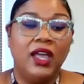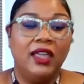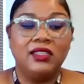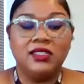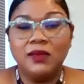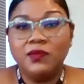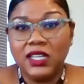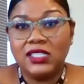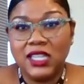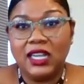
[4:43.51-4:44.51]
that
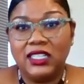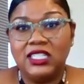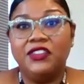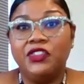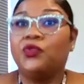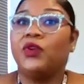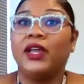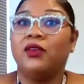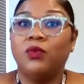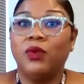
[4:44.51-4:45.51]
something's getting done the
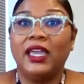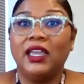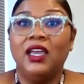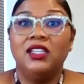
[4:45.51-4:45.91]
right way